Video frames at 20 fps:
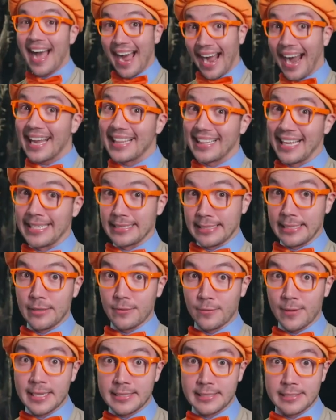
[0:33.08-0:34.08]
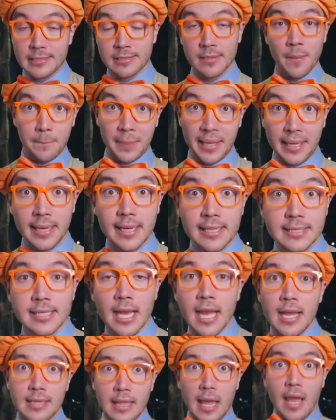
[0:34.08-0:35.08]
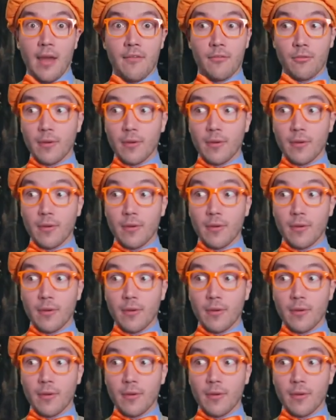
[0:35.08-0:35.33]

I like T-Rexes because they have